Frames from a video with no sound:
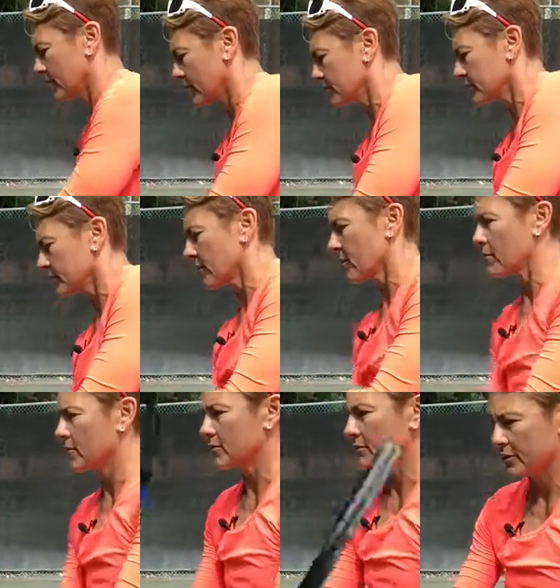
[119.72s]
down your
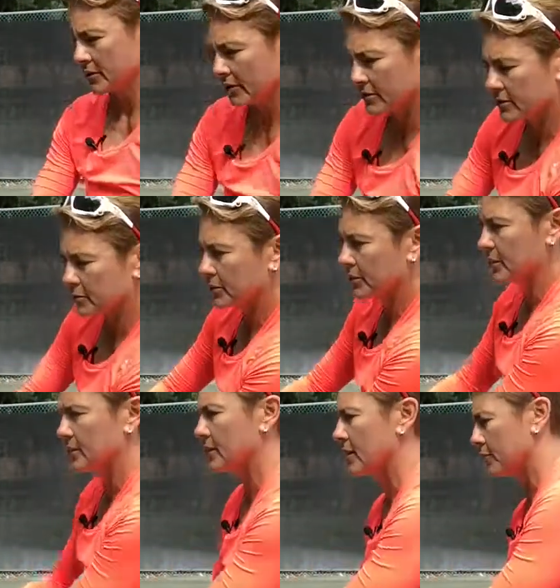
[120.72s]
arms and
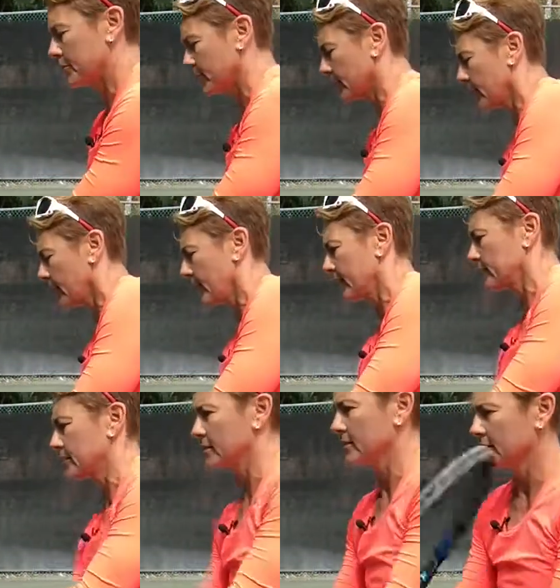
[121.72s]
speeding up your hands.